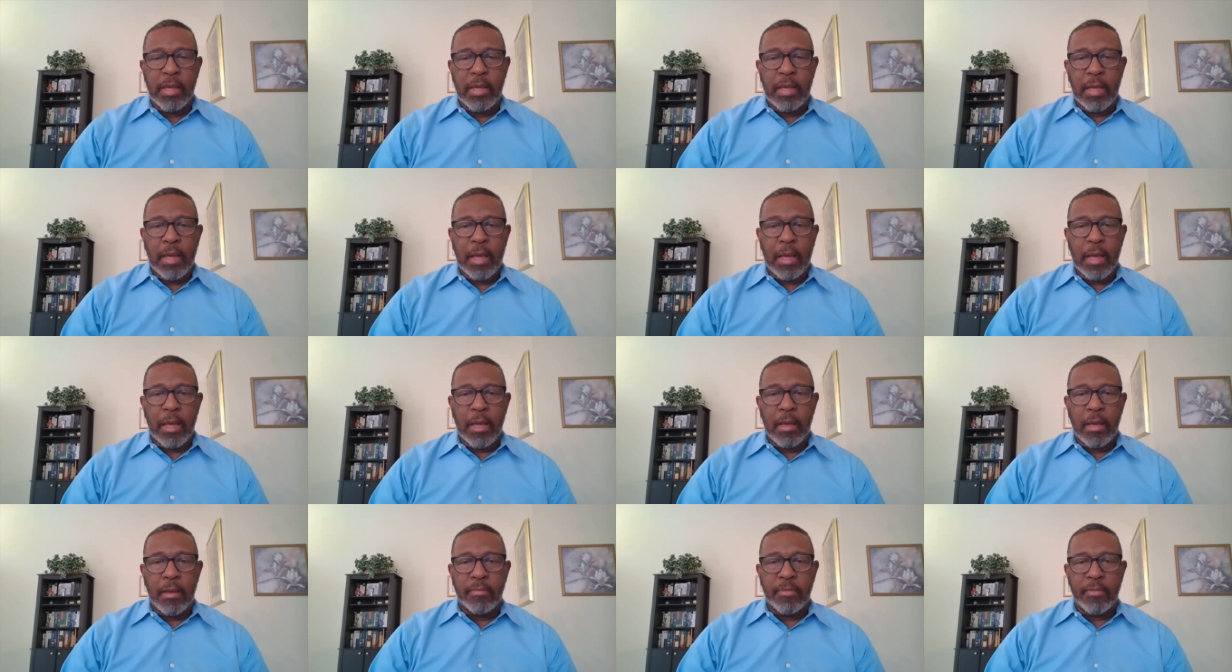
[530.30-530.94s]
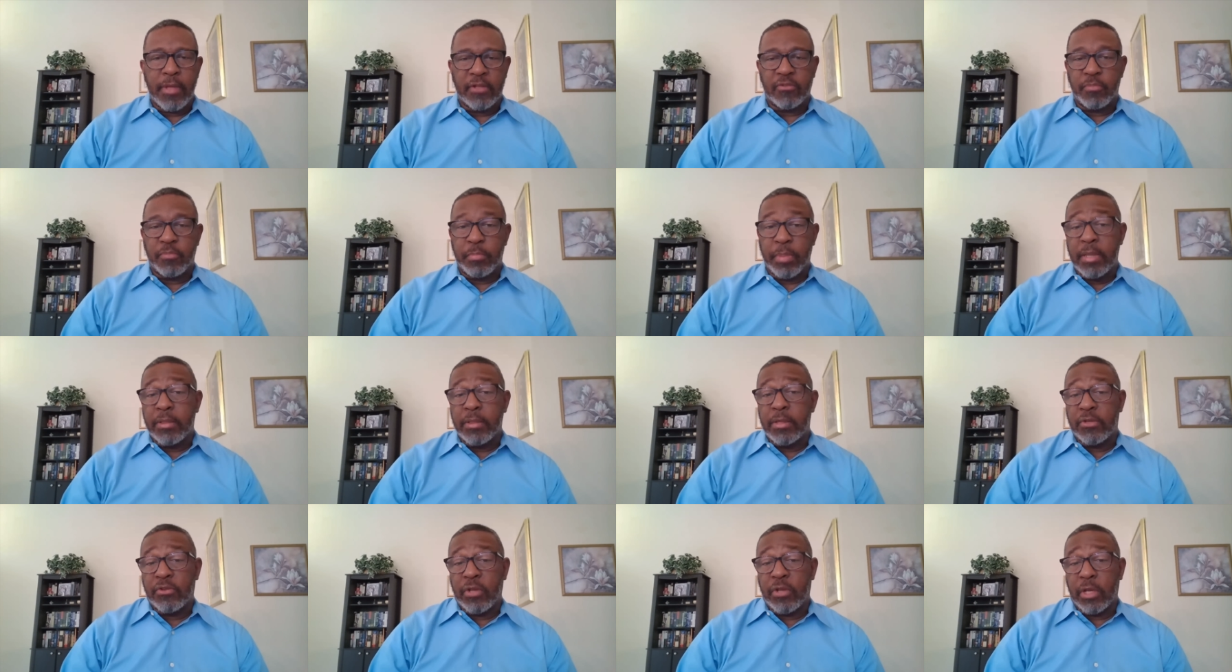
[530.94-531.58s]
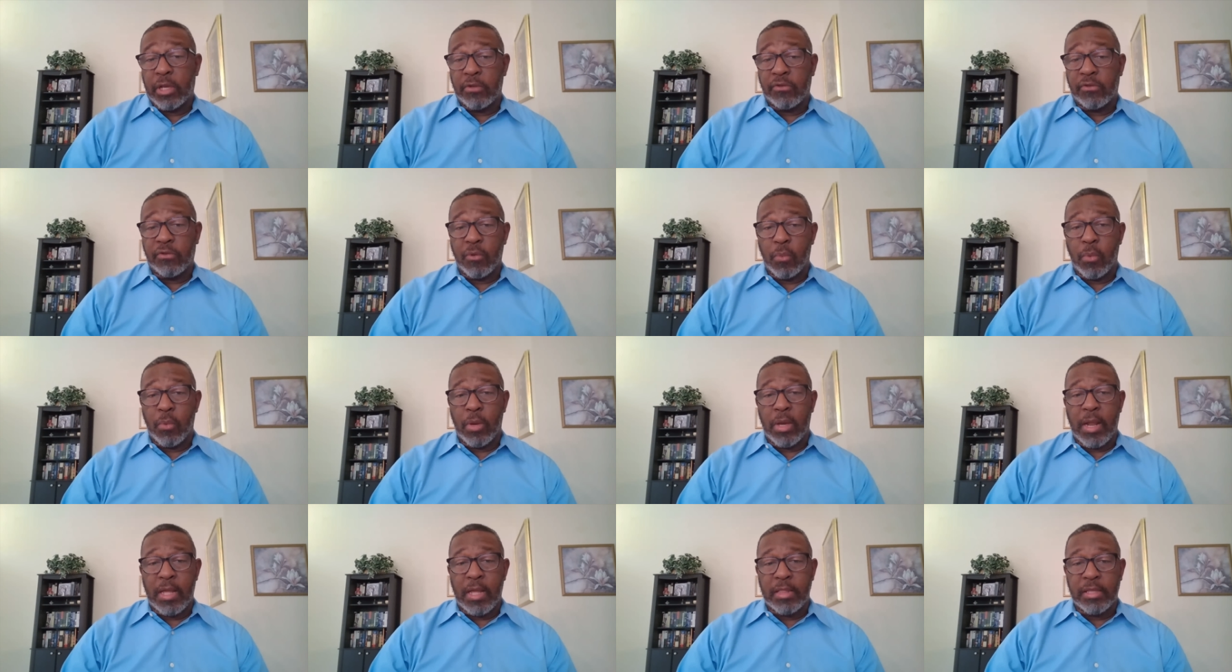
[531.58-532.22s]
That's been the ticket to
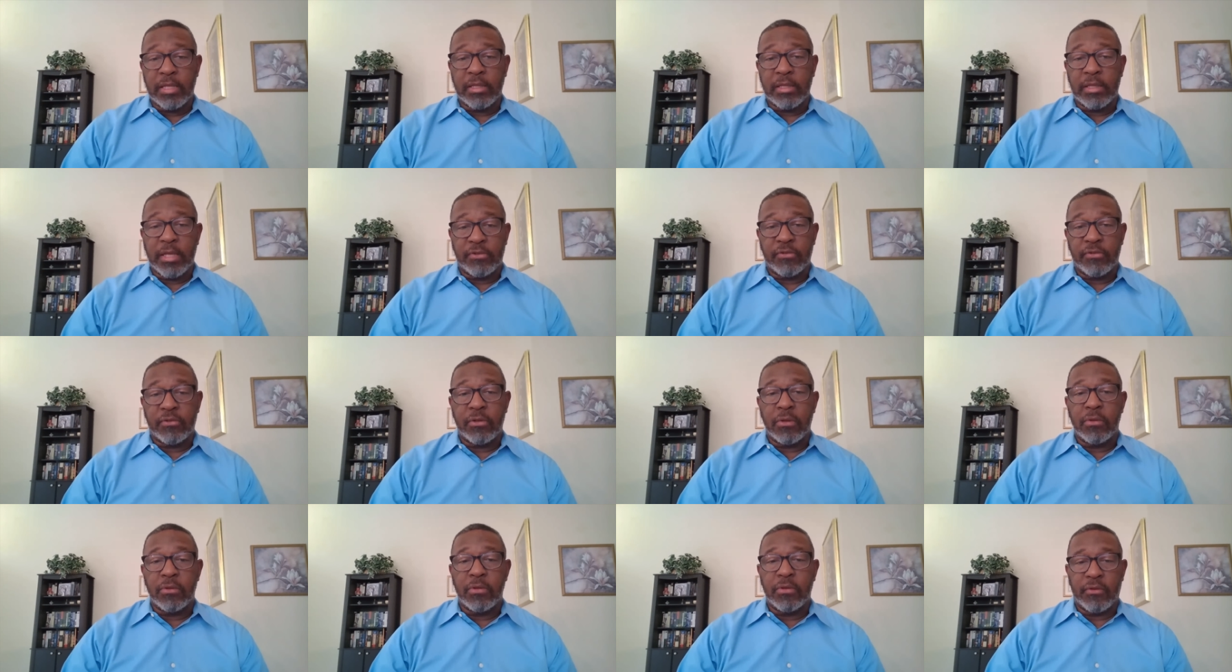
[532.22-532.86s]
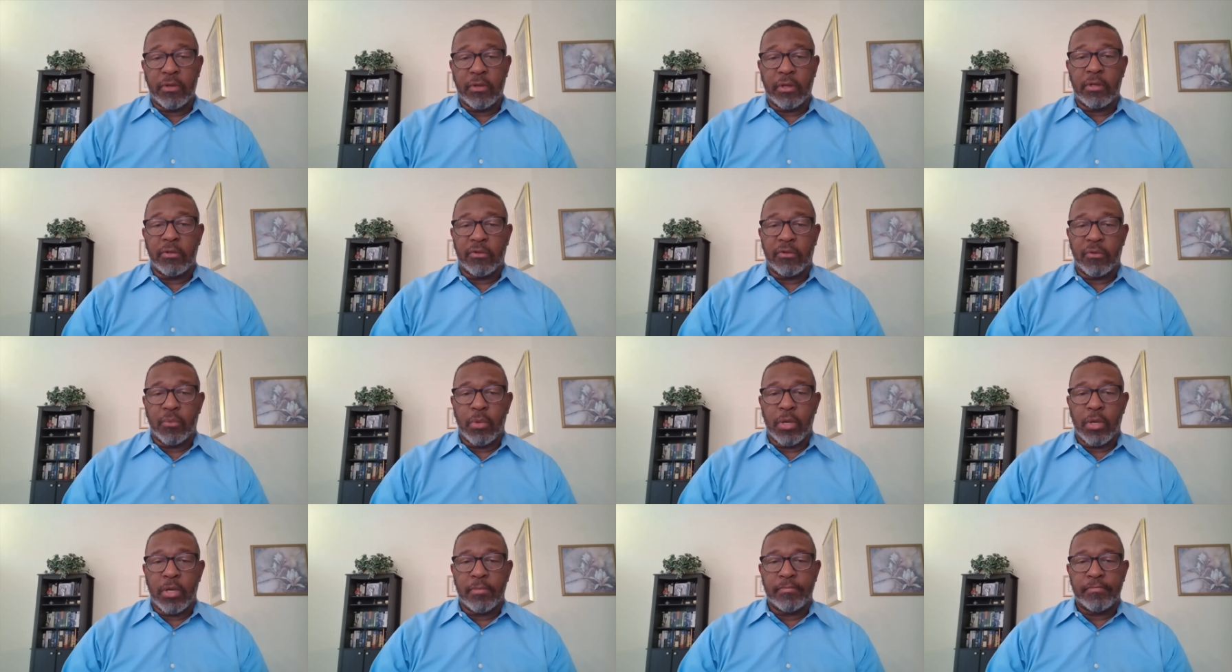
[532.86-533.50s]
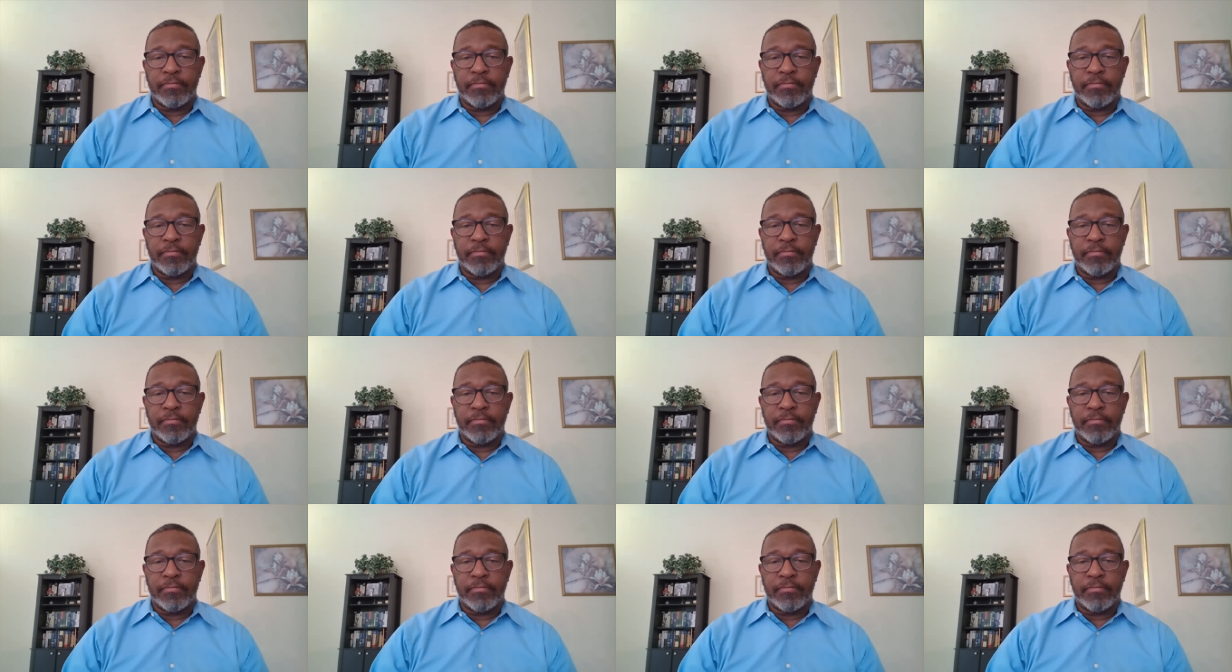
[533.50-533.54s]
win. I think that's still the ticket to win.